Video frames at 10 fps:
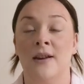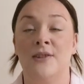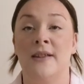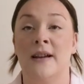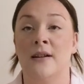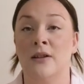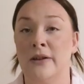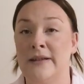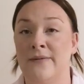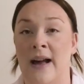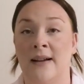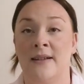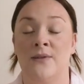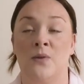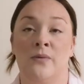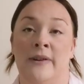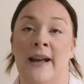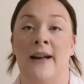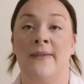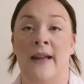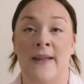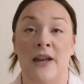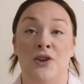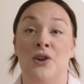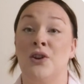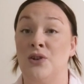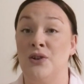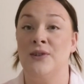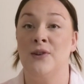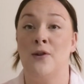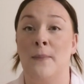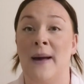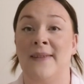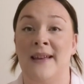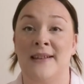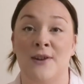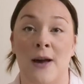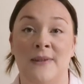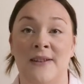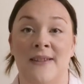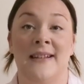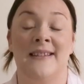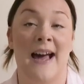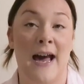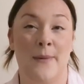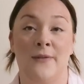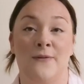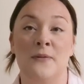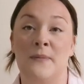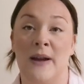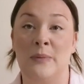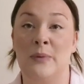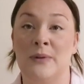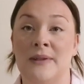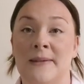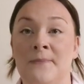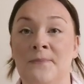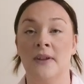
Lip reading: So there are lots of actives already out there that you can use to combat these types of things that happen from menopause.